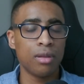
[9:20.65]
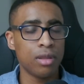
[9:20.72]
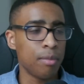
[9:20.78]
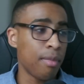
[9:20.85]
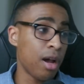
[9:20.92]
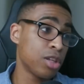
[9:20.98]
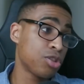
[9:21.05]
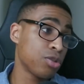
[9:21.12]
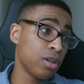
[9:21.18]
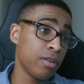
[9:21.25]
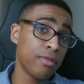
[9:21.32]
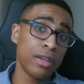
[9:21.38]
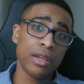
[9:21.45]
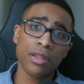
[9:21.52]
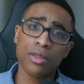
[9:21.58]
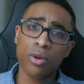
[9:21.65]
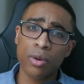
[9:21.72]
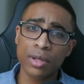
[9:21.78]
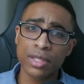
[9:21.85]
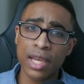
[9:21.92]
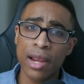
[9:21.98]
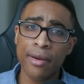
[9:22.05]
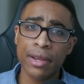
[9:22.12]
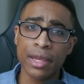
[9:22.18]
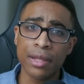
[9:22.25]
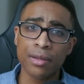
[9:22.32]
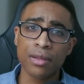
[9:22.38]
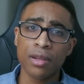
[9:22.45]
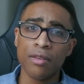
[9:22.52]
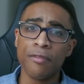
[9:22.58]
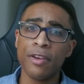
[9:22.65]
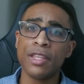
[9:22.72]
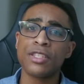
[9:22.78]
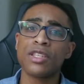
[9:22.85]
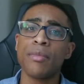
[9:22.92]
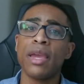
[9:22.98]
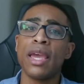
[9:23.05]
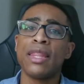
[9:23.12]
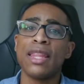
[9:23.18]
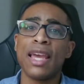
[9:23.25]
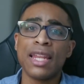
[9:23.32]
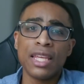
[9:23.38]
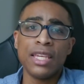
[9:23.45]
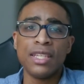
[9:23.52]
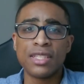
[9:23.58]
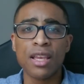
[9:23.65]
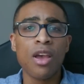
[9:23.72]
The mantra of the authoritarian: convince a man that he's